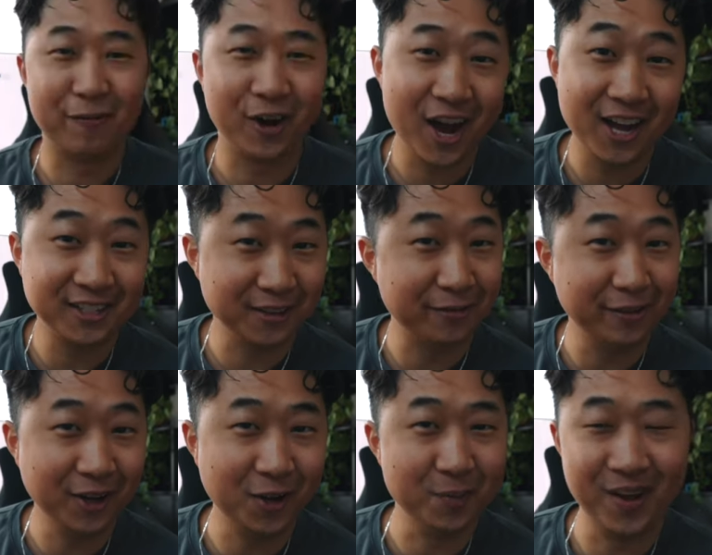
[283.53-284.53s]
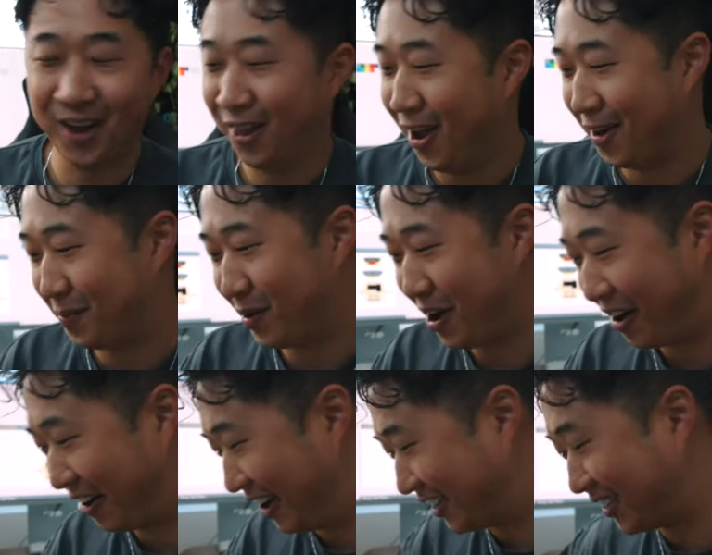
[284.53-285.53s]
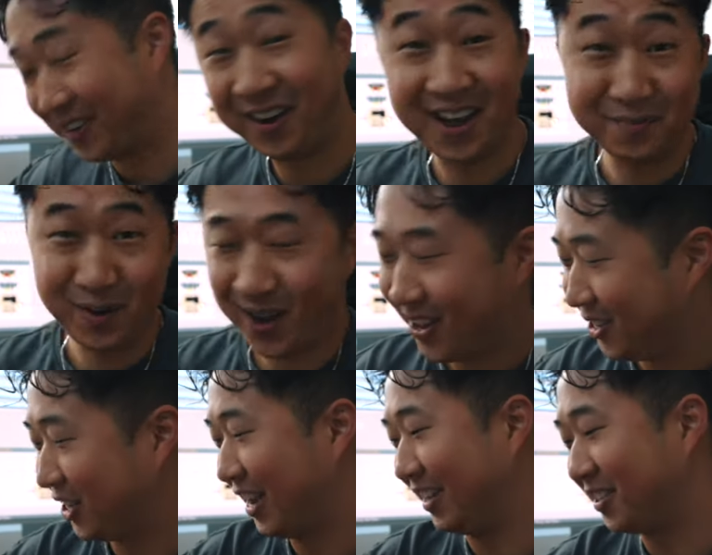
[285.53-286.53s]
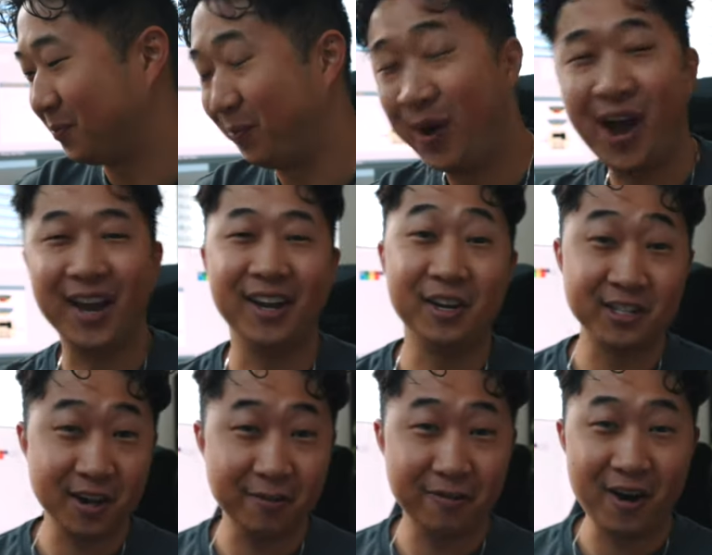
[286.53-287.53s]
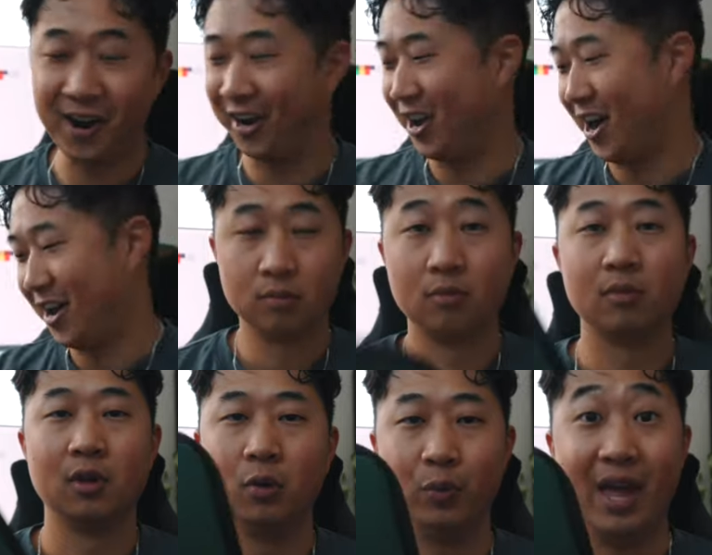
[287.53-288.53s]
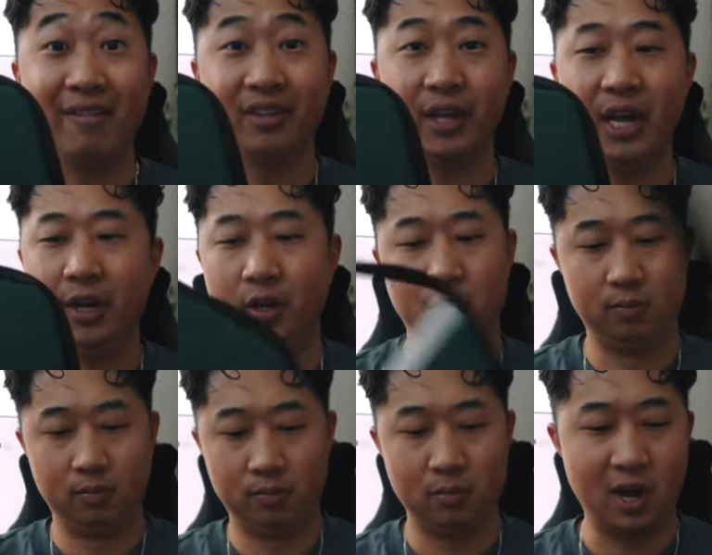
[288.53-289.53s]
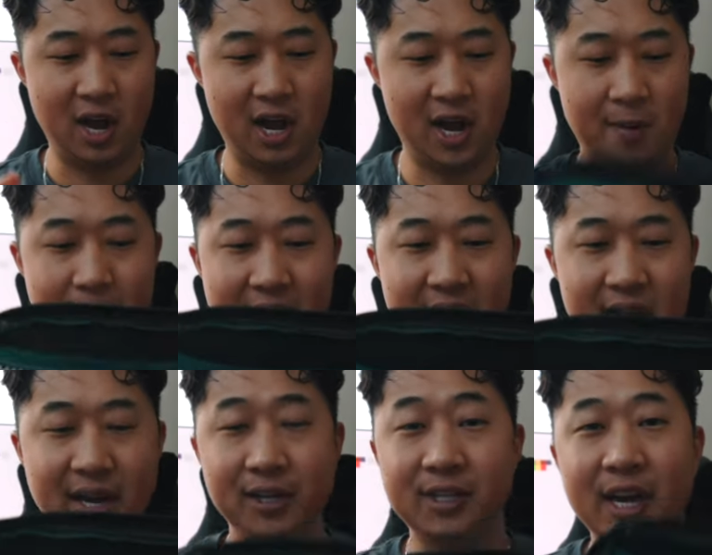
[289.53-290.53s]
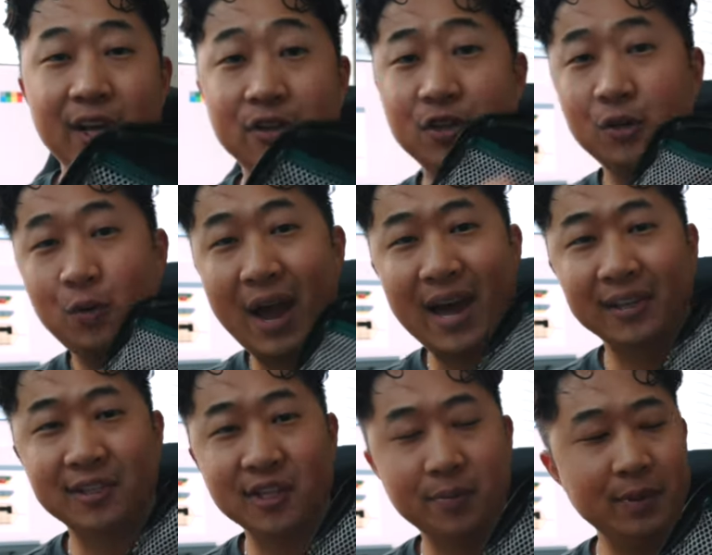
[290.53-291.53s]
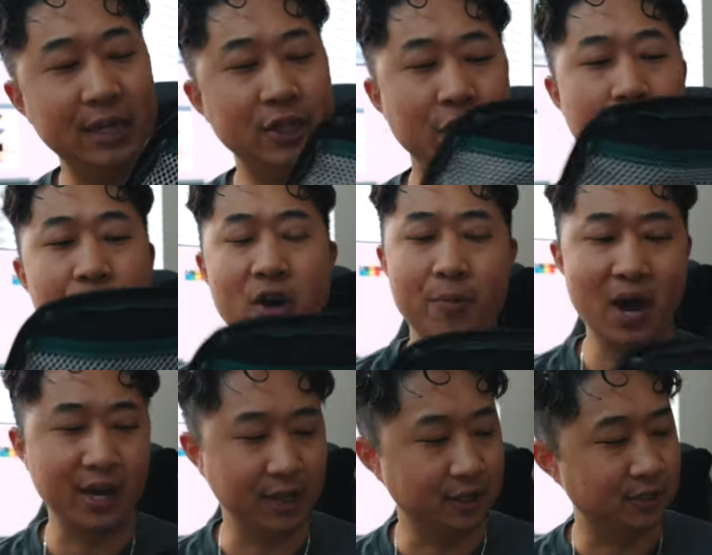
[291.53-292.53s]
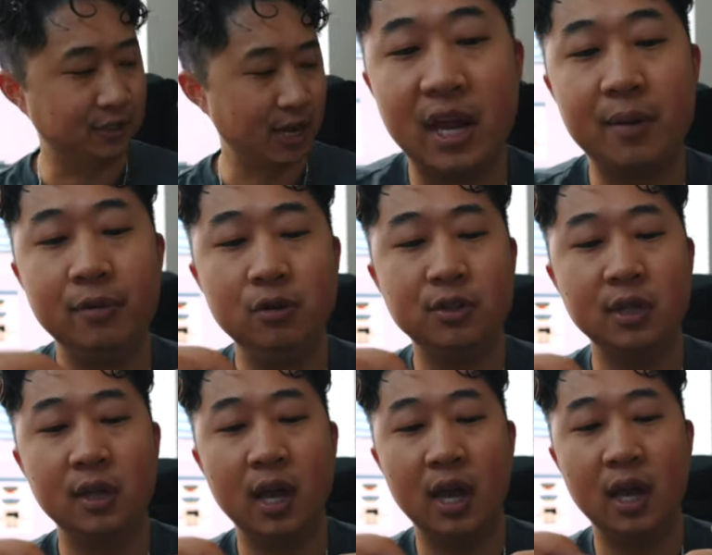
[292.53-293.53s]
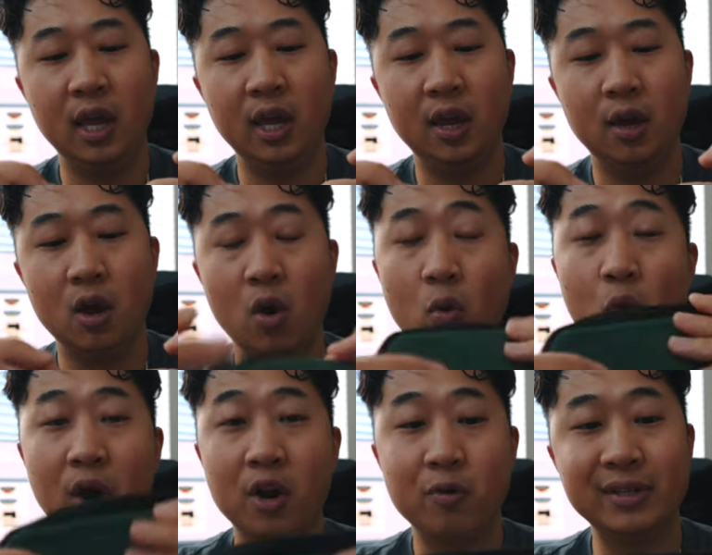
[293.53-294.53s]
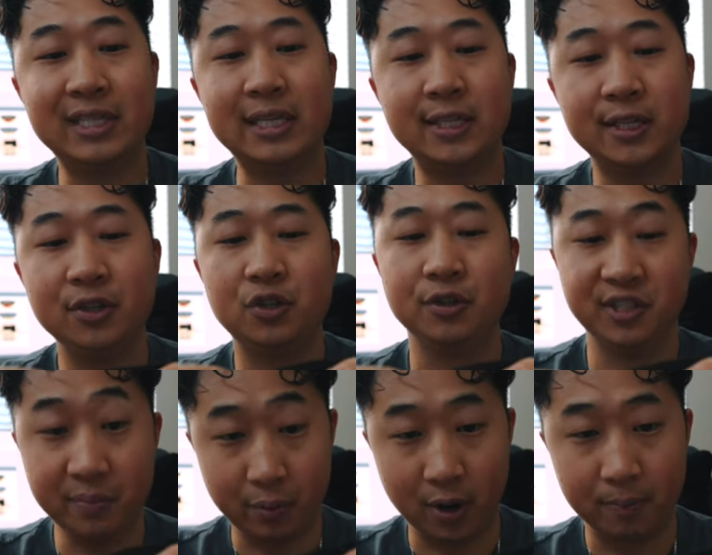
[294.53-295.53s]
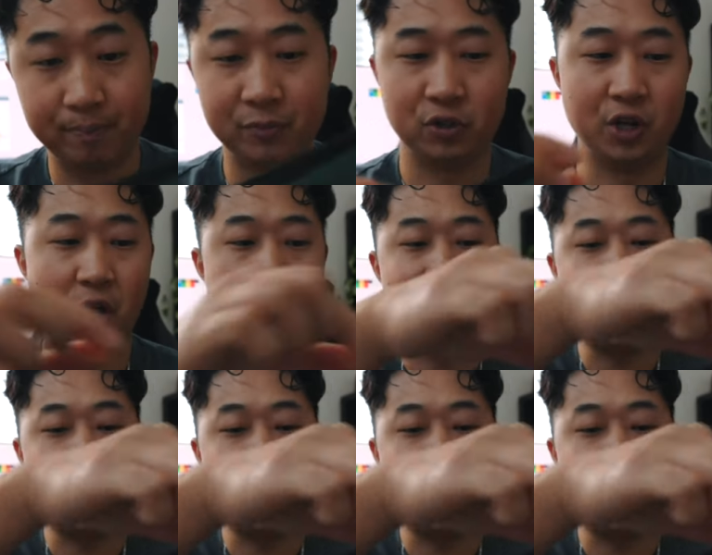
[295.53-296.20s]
forgot to film a lot of progress, so I apologize. But here's how far I got. We have a lid, um, and I decided to add some interior pockets. And I'm using a water-resistant zipper. So